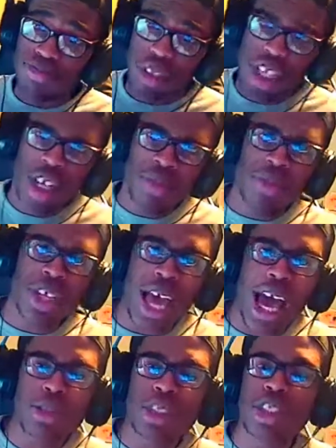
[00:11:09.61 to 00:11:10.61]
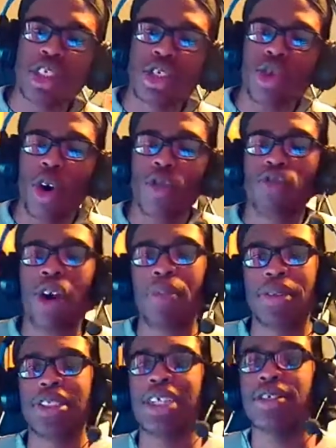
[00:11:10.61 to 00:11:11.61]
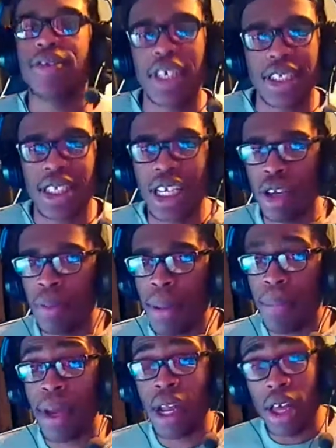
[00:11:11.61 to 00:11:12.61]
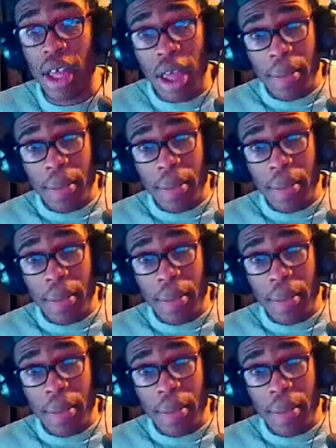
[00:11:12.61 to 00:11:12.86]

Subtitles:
you know, how to sort of represent things a little bit better.